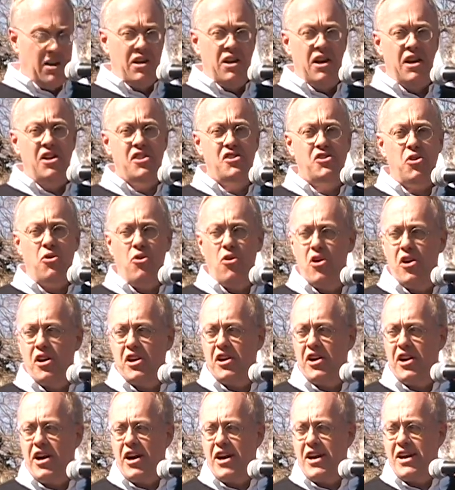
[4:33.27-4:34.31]
It is
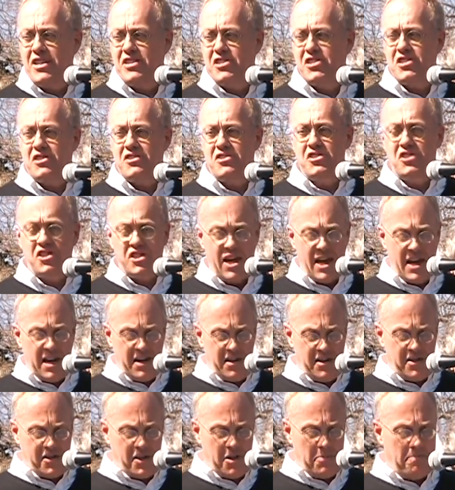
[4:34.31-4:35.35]
organized
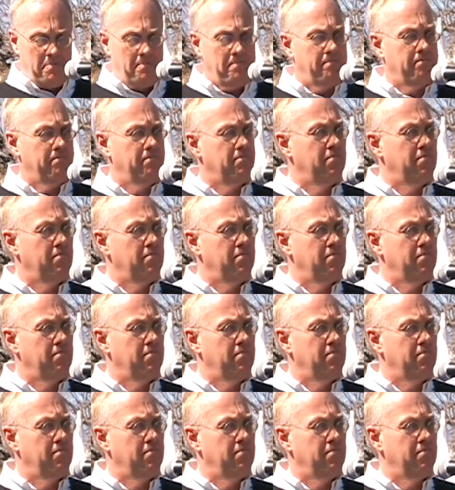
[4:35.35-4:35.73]
sadism.